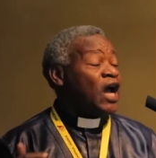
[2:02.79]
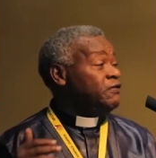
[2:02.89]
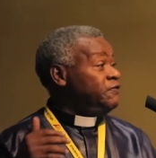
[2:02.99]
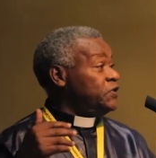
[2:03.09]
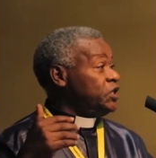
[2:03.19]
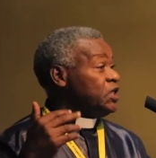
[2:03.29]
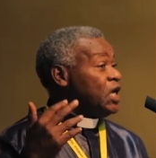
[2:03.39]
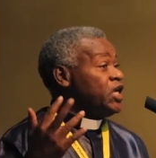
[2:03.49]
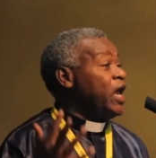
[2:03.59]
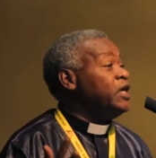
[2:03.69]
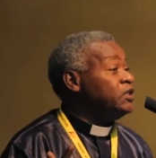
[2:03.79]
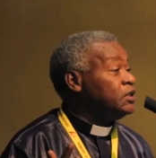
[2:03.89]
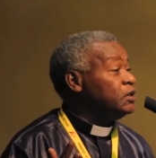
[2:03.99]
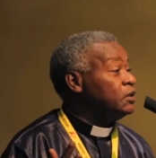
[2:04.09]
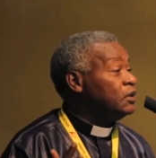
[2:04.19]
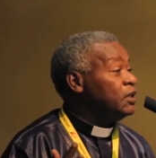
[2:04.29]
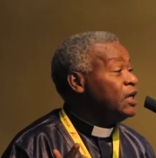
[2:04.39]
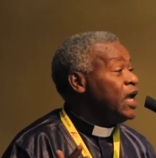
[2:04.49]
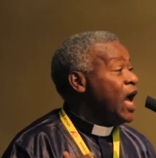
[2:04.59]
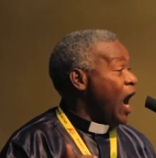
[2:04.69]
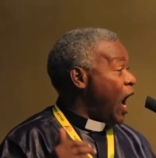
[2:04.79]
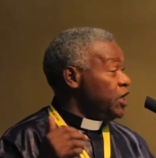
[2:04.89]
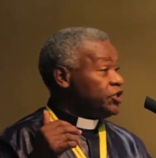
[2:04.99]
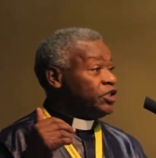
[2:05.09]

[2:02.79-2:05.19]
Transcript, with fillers: I see hate. I